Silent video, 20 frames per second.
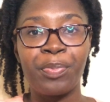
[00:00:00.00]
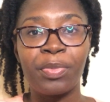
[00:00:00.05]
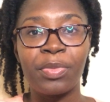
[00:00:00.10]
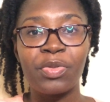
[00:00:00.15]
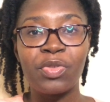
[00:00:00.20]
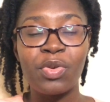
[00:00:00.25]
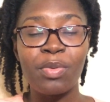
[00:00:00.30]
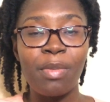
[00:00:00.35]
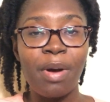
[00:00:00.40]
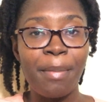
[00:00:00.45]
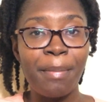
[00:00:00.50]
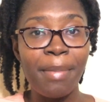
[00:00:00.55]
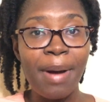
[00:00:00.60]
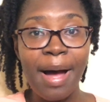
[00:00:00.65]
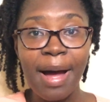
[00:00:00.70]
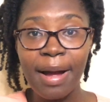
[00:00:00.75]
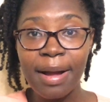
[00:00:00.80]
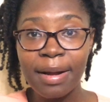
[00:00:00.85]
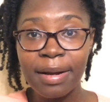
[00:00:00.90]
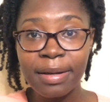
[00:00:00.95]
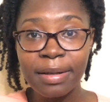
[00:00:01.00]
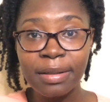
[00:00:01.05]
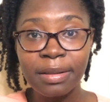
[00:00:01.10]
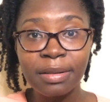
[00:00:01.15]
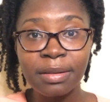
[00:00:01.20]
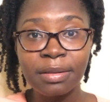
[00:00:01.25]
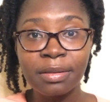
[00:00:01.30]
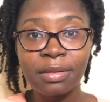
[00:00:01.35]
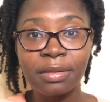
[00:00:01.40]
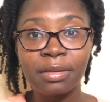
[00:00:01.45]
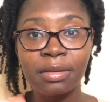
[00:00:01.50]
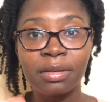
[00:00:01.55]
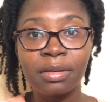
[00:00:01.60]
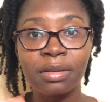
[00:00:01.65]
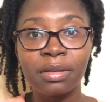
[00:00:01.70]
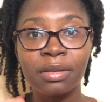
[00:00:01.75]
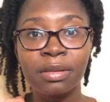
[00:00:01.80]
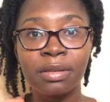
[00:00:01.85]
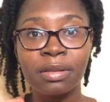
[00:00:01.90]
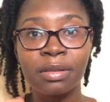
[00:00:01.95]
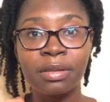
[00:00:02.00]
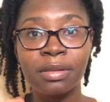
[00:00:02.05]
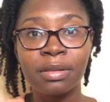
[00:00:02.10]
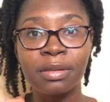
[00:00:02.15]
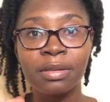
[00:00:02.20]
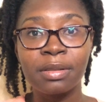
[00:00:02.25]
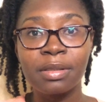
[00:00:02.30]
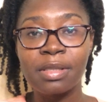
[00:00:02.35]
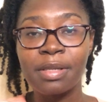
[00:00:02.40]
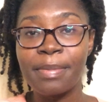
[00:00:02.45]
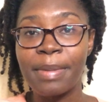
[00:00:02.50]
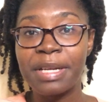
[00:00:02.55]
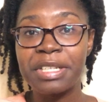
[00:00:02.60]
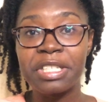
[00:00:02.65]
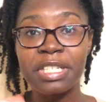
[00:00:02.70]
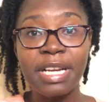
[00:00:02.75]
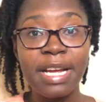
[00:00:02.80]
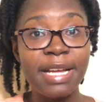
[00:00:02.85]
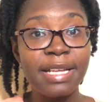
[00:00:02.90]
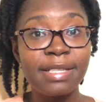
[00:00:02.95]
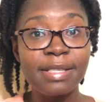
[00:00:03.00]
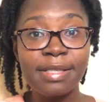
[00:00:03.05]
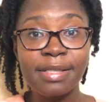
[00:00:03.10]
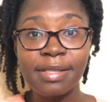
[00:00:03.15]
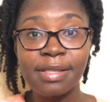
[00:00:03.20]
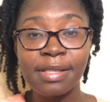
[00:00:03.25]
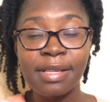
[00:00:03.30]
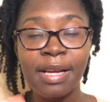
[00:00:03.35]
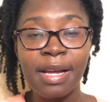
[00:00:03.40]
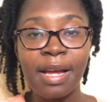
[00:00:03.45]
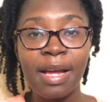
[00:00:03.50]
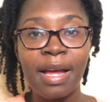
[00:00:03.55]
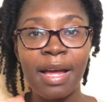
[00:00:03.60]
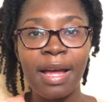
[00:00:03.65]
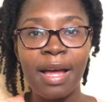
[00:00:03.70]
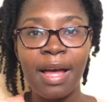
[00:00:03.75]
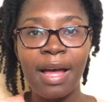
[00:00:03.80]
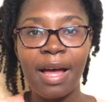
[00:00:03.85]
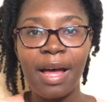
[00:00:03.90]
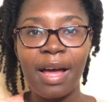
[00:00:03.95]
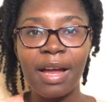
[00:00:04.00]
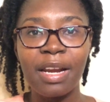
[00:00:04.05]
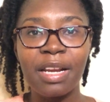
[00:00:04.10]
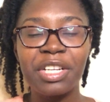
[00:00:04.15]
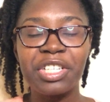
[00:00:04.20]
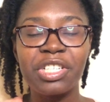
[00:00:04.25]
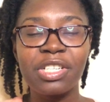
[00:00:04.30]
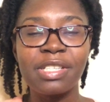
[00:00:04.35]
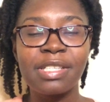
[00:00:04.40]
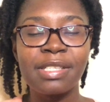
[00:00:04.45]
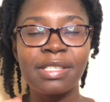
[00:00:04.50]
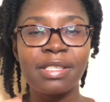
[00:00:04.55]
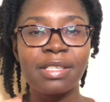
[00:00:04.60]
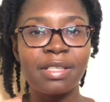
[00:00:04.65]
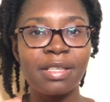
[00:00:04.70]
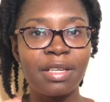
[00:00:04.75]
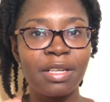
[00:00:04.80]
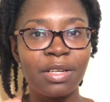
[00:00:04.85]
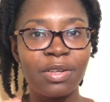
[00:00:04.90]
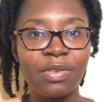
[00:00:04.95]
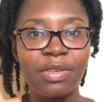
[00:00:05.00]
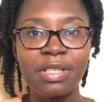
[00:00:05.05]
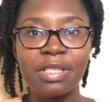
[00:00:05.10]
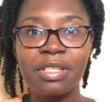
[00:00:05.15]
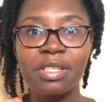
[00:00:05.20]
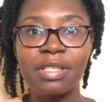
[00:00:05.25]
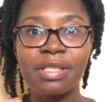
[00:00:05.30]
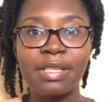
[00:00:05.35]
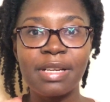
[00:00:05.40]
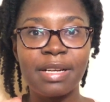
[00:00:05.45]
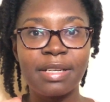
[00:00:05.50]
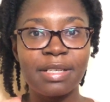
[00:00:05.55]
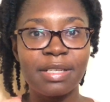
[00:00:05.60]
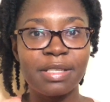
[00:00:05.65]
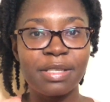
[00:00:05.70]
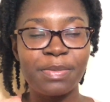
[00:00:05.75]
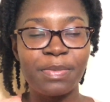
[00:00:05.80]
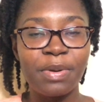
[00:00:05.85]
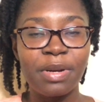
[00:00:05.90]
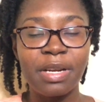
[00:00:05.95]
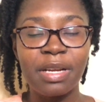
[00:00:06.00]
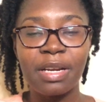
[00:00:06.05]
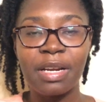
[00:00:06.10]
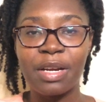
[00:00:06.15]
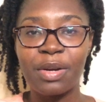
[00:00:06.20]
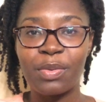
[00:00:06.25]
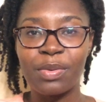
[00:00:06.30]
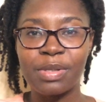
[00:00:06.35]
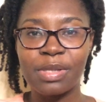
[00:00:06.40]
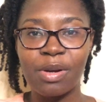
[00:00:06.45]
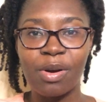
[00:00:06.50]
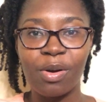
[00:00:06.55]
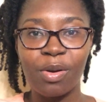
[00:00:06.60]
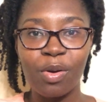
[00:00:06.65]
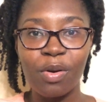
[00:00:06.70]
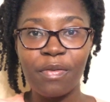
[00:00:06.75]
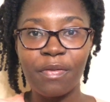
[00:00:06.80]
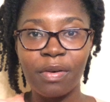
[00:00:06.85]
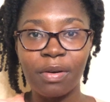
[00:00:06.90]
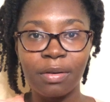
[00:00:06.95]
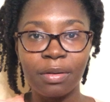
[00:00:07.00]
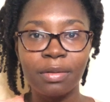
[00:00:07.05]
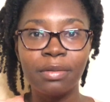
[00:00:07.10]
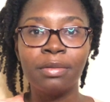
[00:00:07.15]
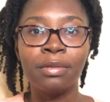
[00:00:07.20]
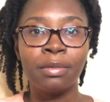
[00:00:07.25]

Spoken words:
to my back, to my chest, and it just started spreading, and it was all over.